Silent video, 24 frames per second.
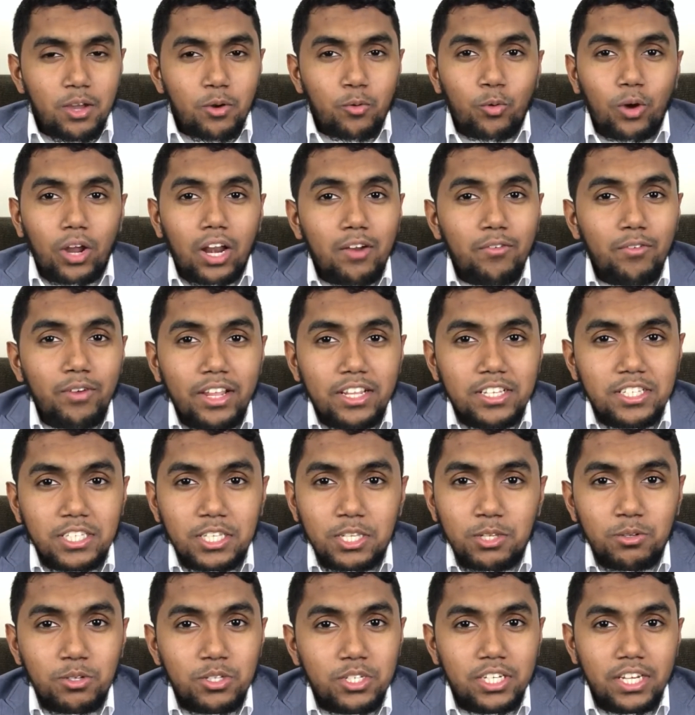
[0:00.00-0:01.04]
Whatever
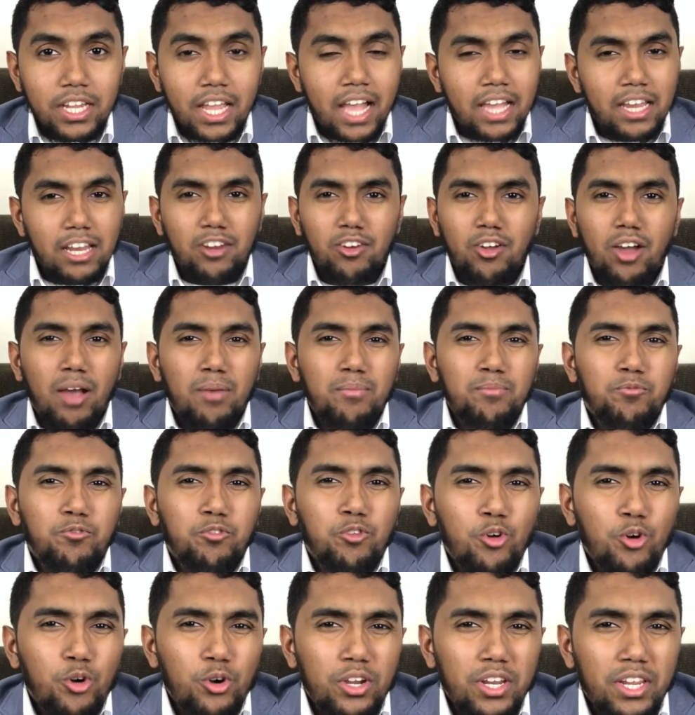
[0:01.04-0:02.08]
excuse she had, I'm
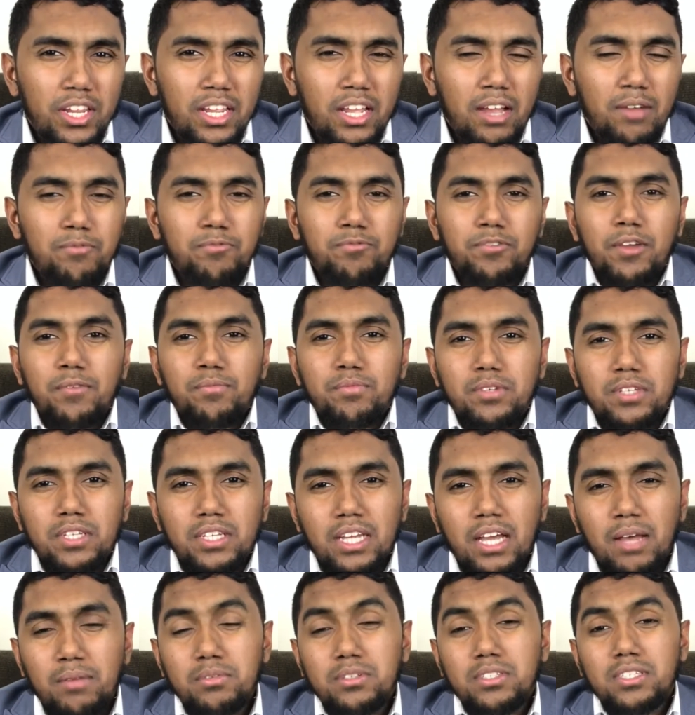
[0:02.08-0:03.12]
40, I'm
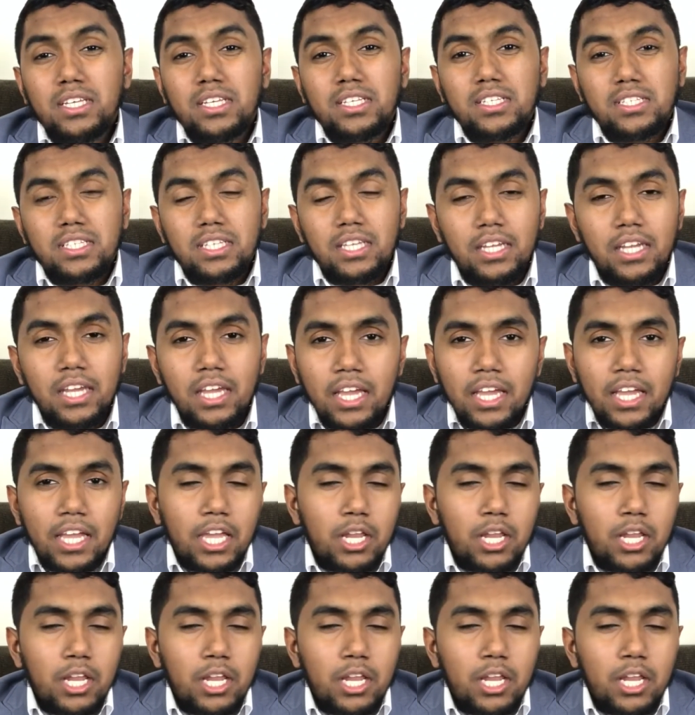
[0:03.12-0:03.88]
50, I'm 60.